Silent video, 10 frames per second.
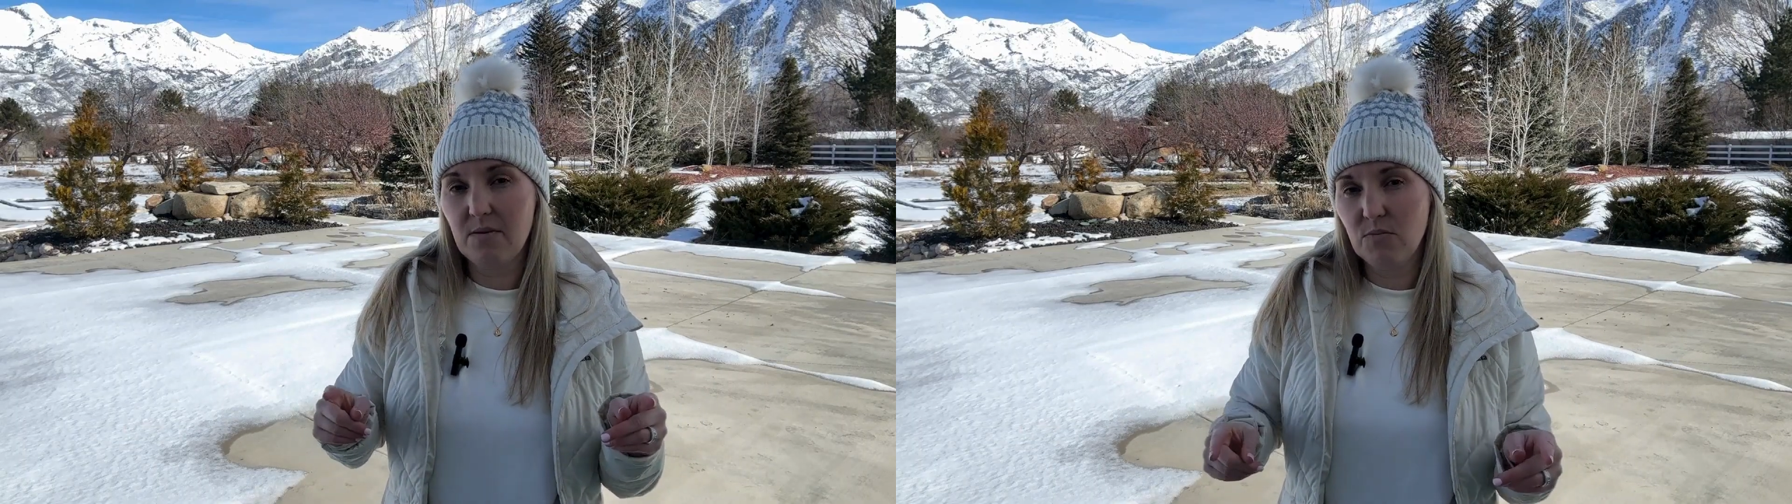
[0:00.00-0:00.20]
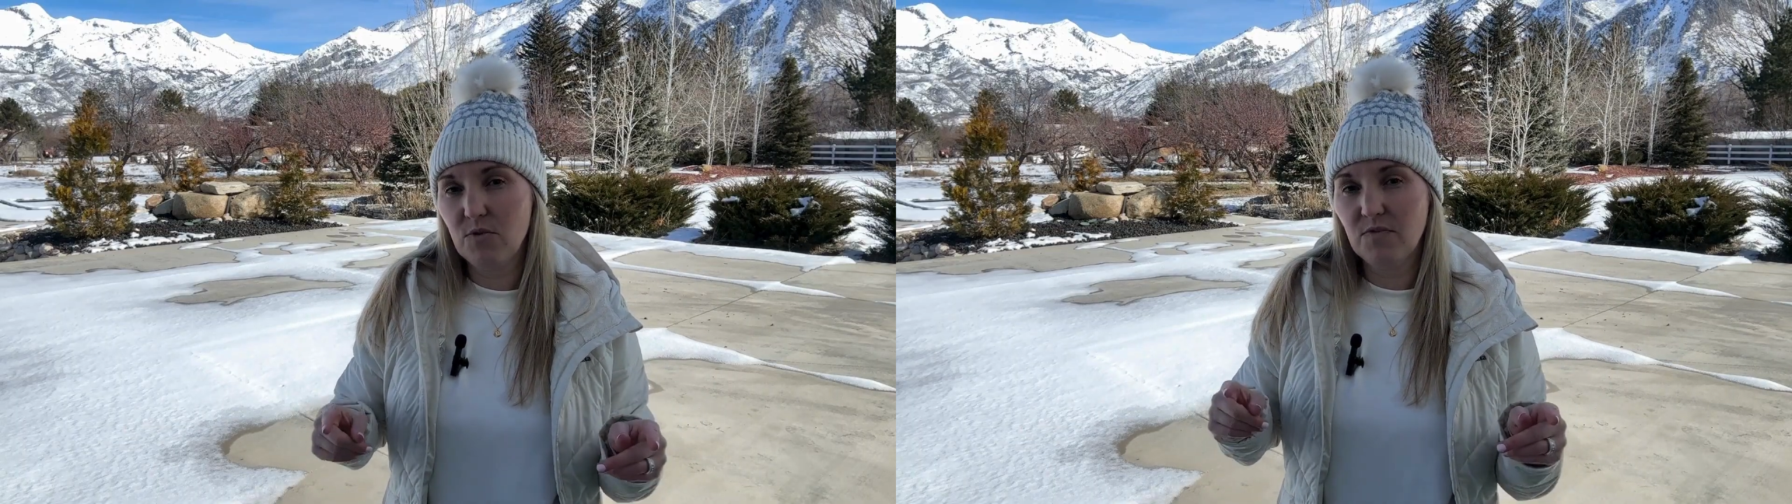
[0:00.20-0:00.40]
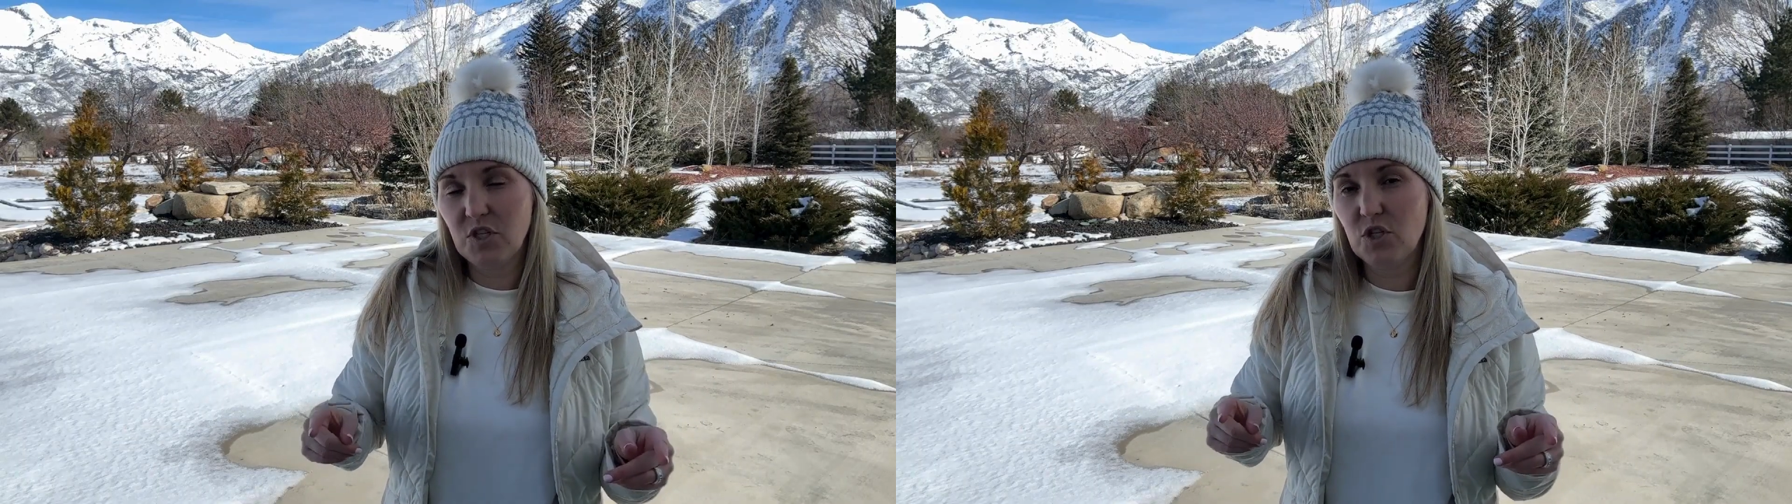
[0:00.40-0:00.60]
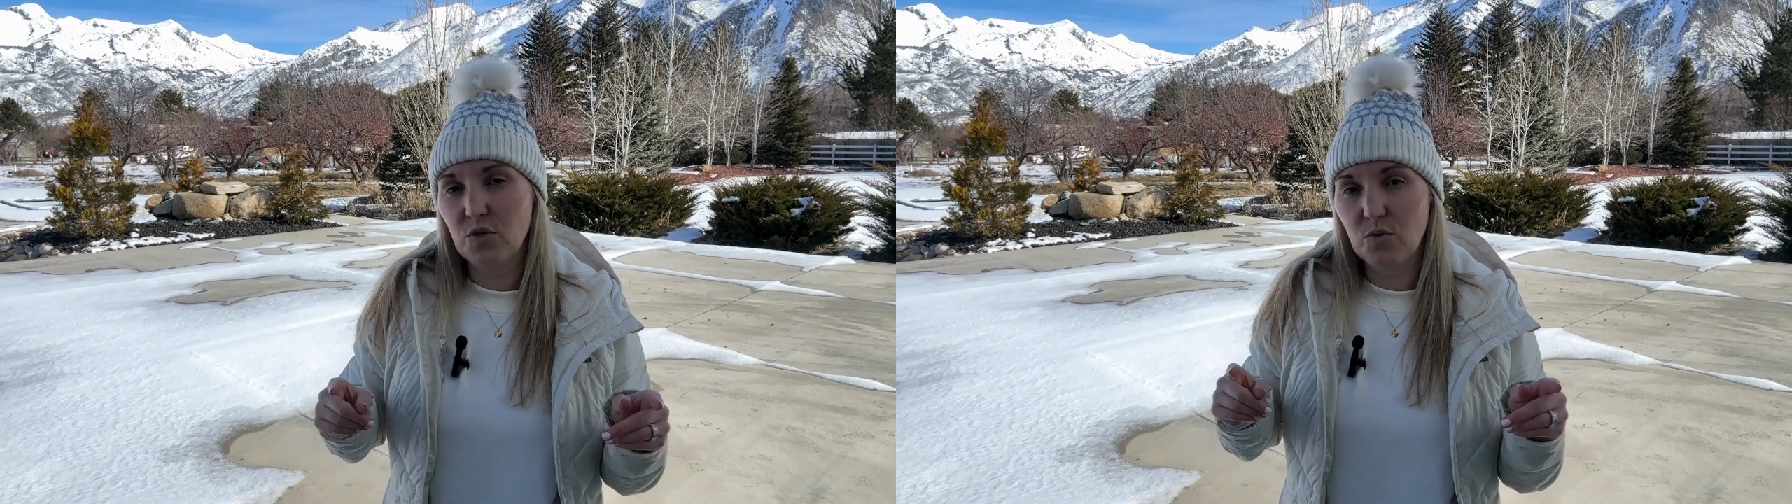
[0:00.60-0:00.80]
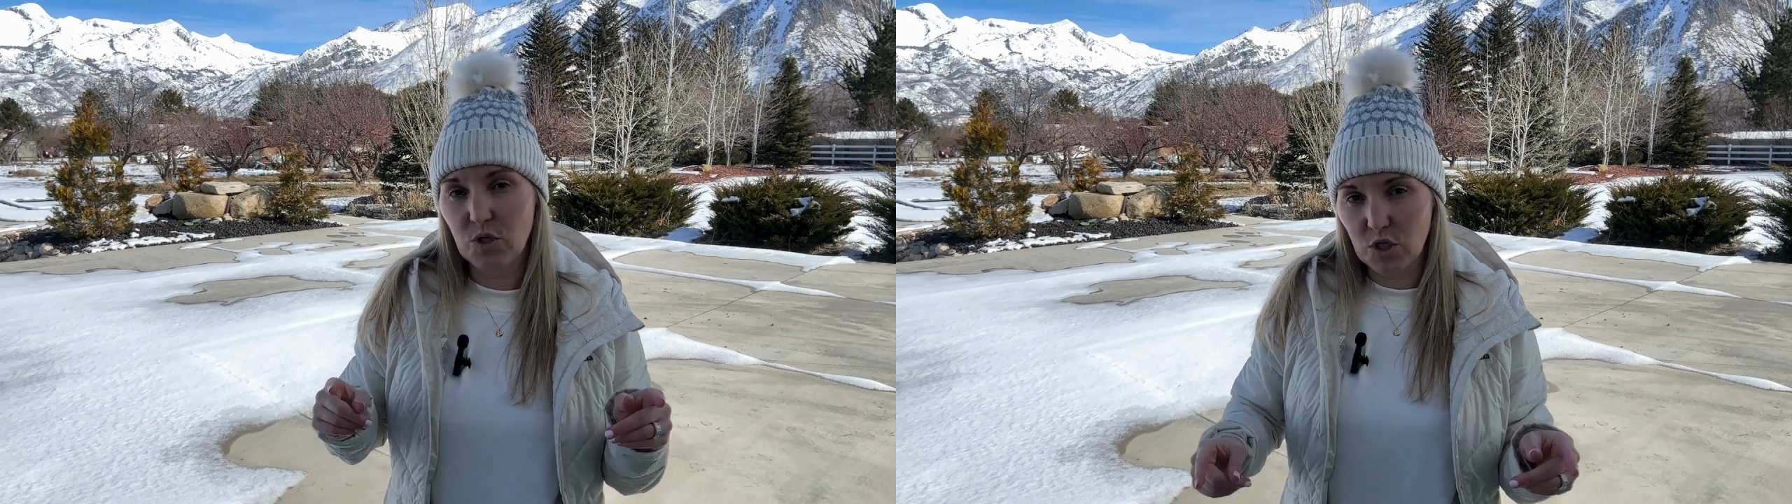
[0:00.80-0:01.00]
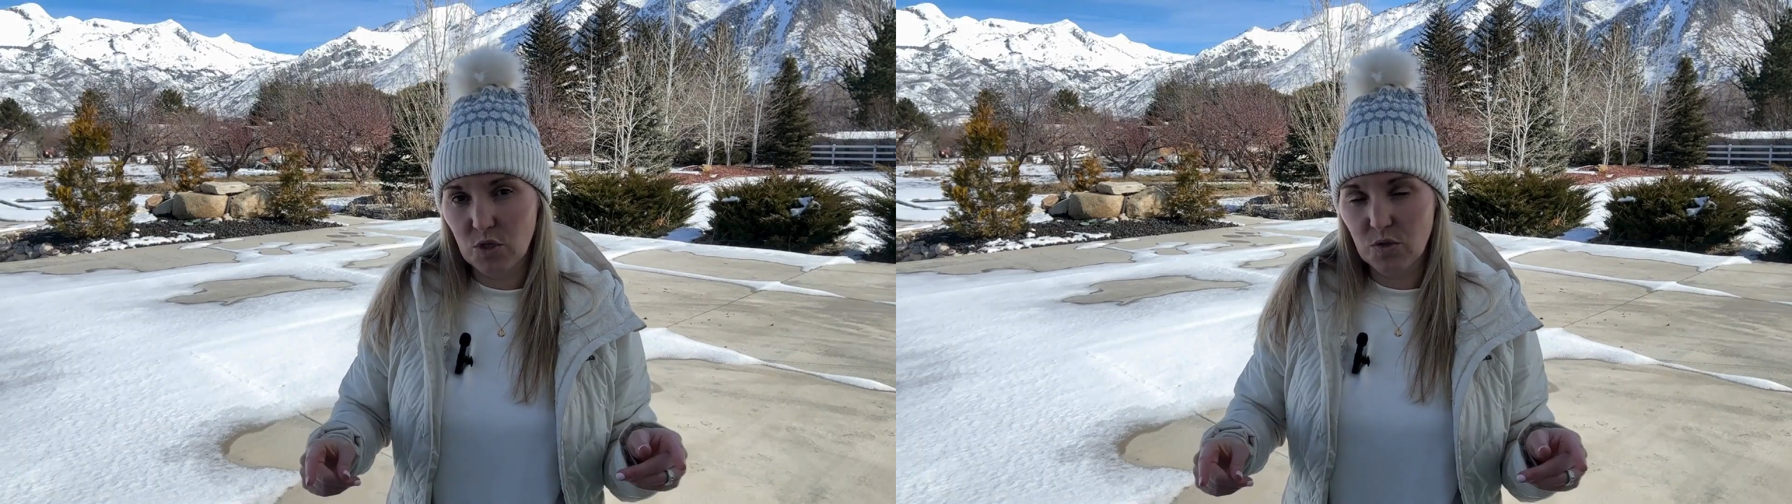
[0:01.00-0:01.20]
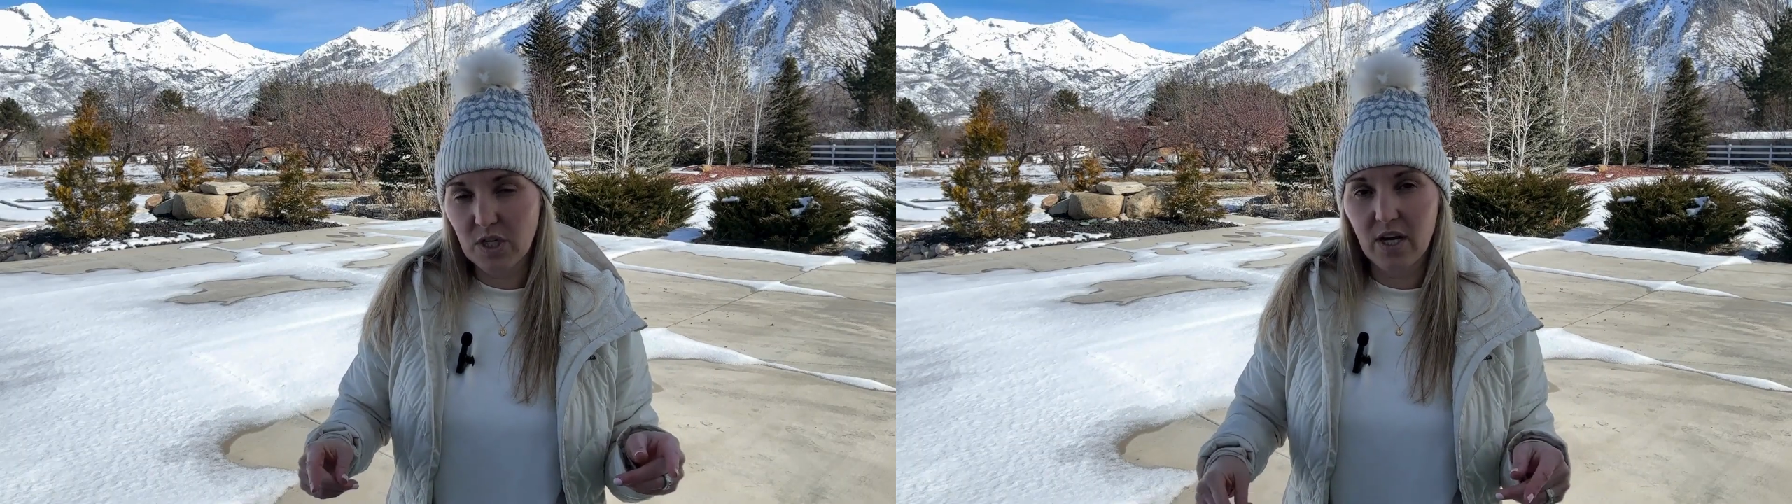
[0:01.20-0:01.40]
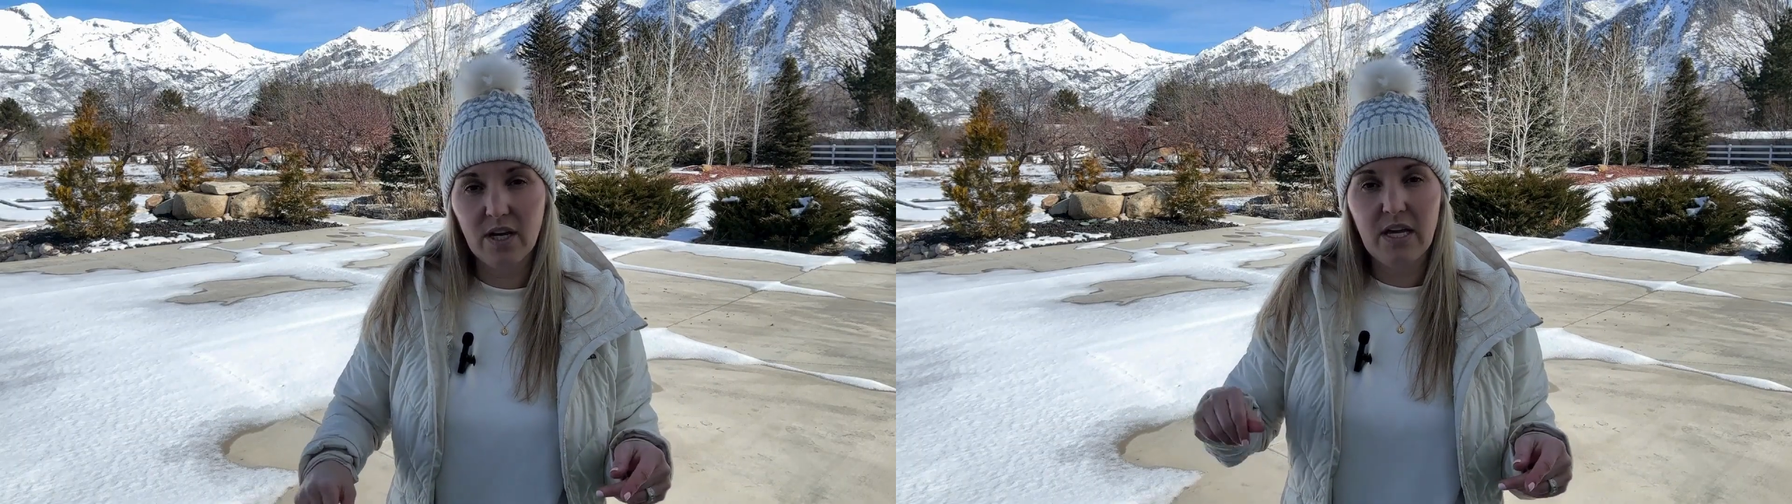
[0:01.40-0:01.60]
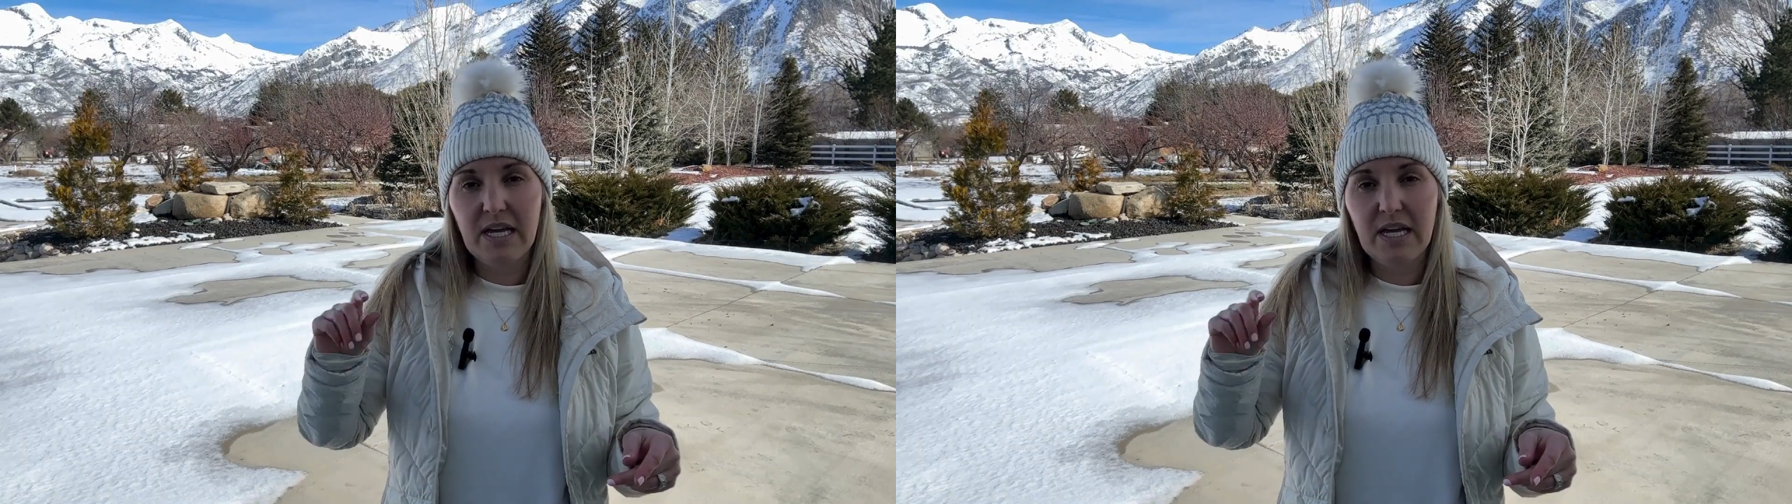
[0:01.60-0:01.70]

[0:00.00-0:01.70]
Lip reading: a move to Utah,